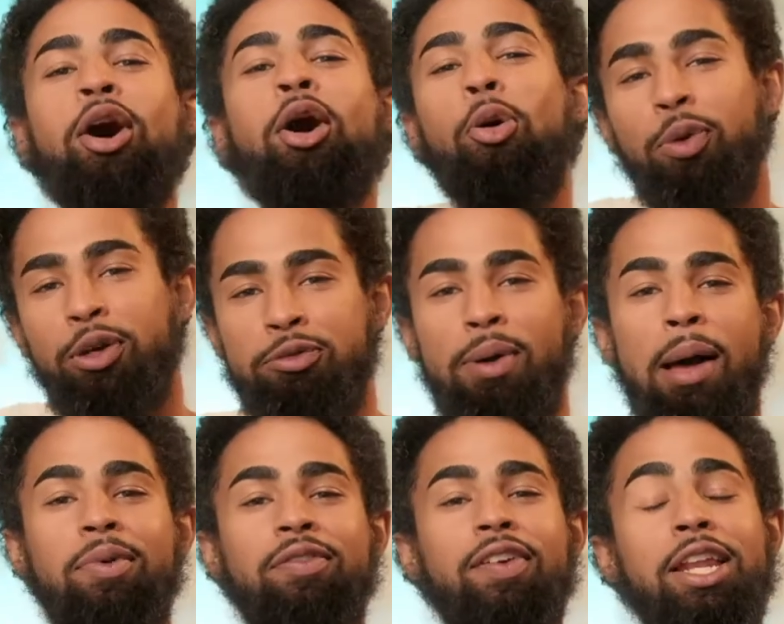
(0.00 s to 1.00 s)
What's poppin',
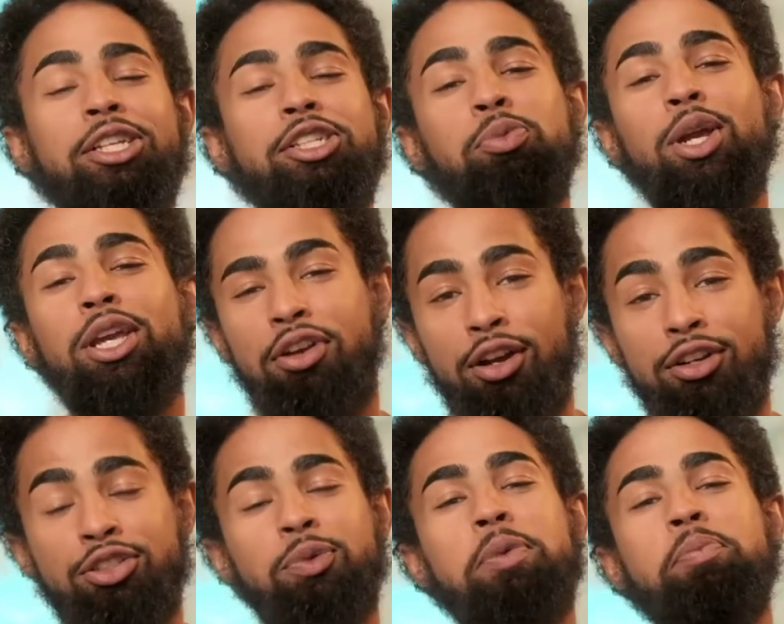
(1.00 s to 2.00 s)
family? It's your boy Curse,
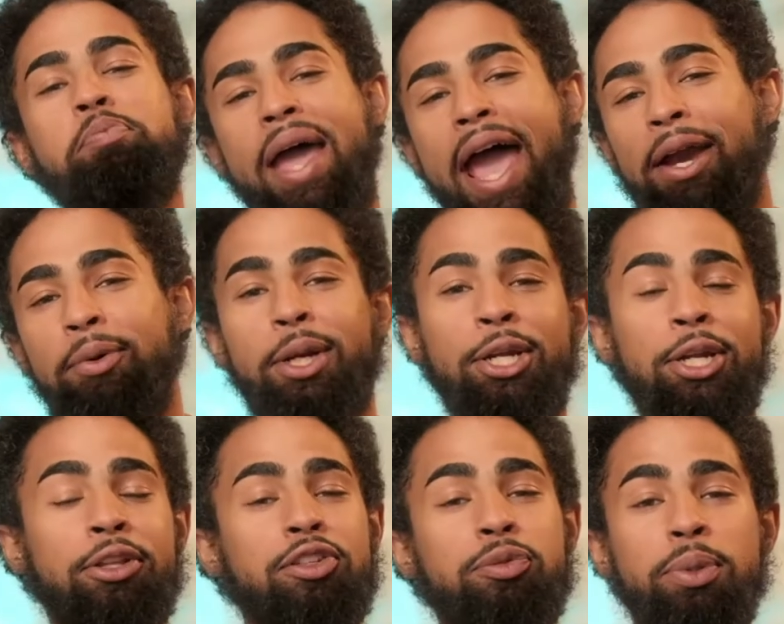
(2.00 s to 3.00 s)
and we back with
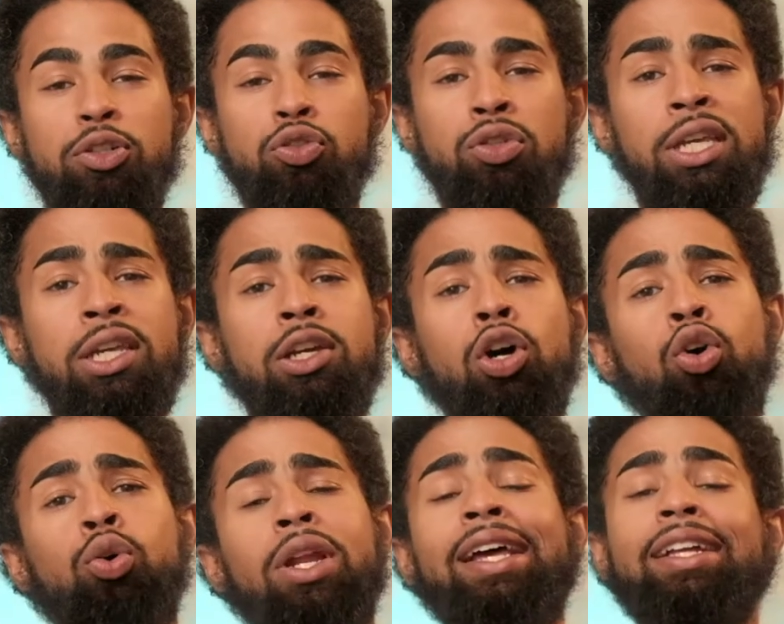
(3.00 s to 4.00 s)
another spiritual
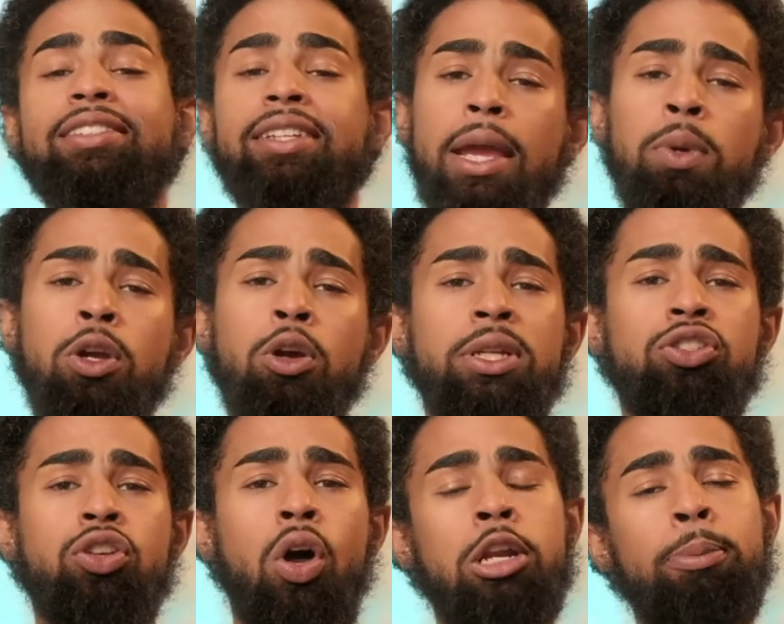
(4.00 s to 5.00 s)
decode. Today we're gonna be
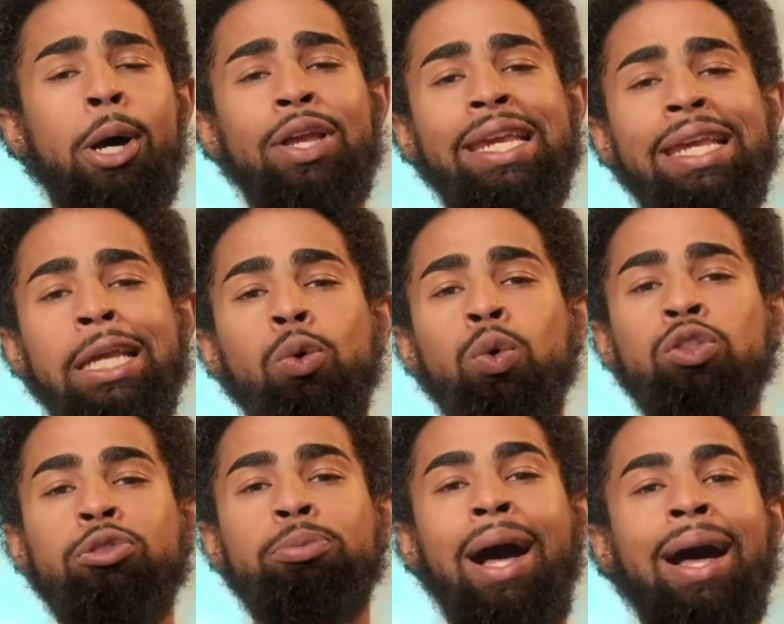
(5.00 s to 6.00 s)
talking about Equals
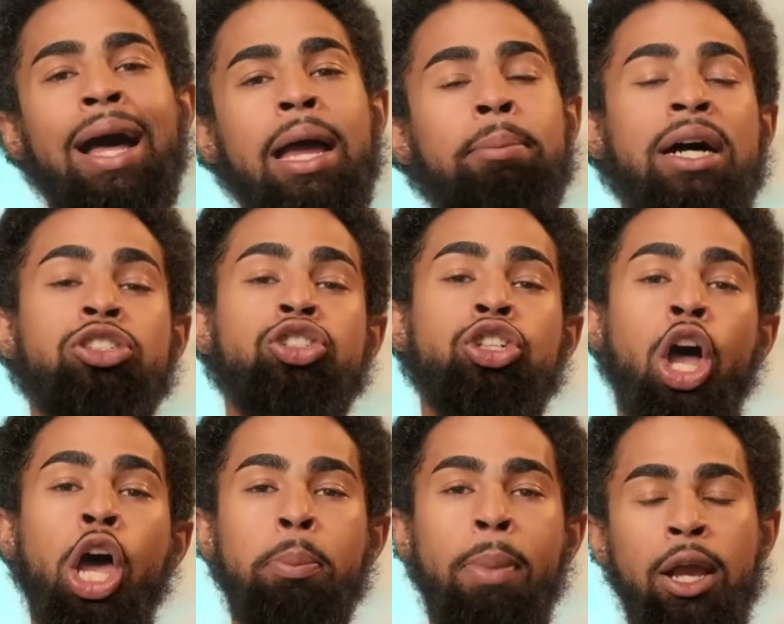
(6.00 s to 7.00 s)
Pi by
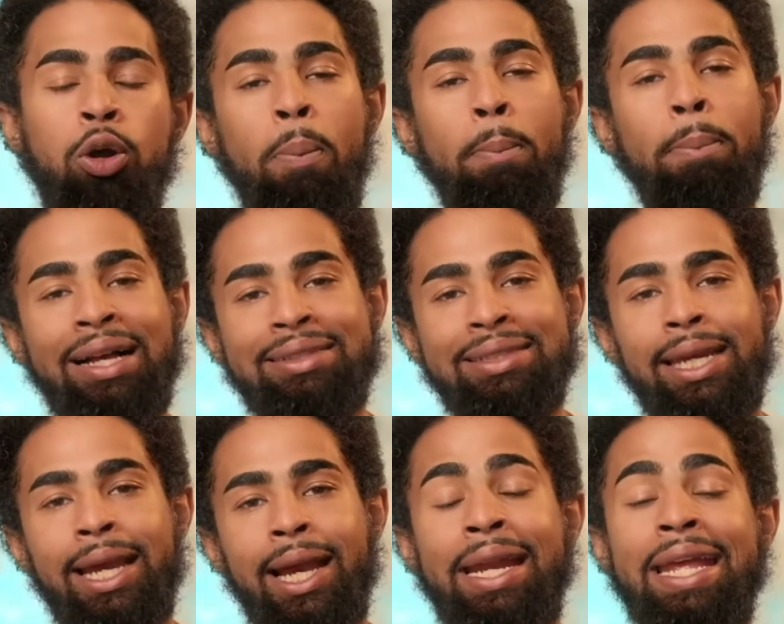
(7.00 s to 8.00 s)
Jean Michel
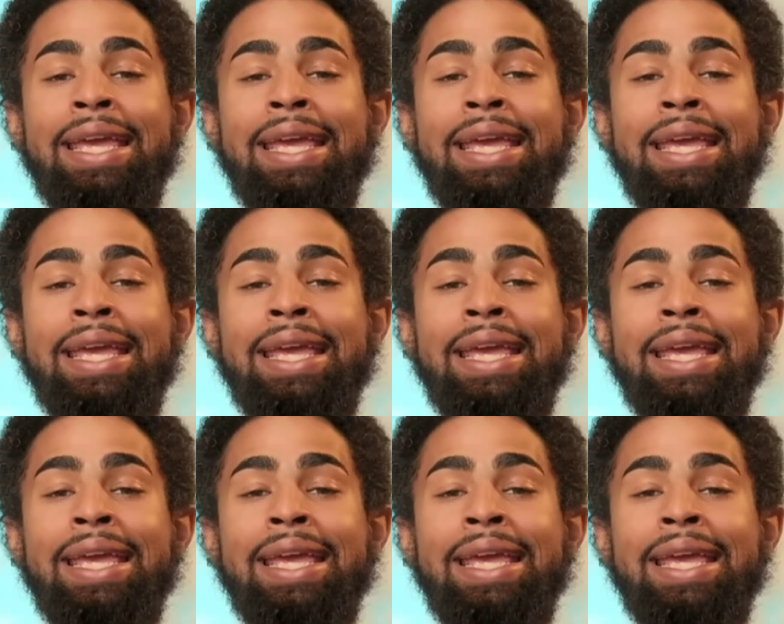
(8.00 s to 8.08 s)
Basquiat.